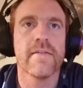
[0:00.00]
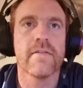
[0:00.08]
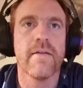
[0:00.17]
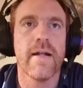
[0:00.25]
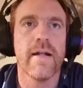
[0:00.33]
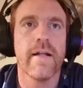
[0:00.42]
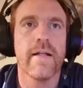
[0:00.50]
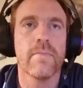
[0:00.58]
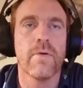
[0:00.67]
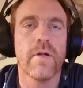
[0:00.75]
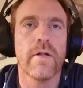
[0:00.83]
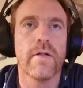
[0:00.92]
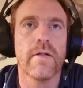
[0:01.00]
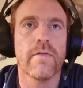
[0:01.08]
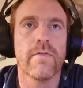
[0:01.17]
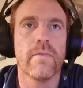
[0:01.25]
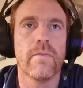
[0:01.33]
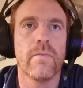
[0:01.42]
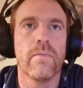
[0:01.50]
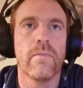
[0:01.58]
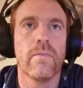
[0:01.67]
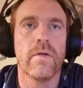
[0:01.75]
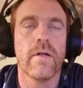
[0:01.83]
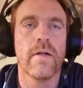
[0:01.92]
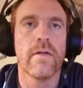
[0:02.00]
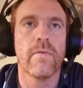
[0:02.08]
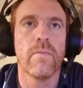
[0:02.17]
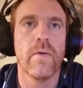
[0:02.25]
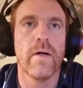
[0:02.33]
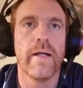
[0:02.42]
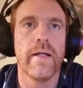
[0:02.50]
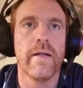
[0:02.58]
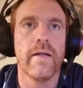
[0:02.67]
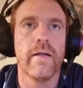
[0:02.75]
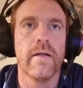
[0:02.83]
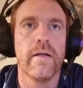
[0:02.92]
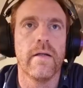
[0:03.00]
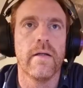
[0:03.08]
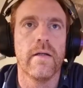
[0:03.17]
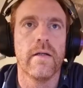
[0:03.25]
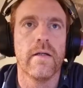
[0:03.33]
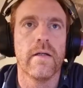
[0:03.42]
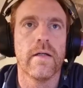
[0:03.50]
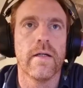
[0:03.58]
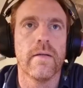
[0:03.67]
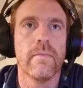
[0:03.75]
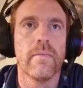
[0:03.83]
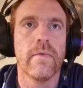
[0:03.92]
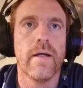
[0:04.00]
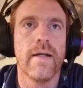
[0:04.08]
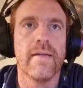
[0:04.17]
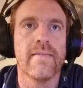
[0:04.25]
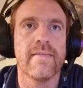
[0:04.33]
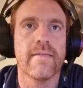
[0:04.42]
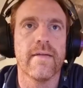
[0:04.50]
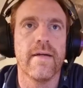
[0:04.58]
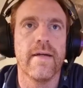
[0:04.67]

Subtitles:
correctly, to put it in a different way. It's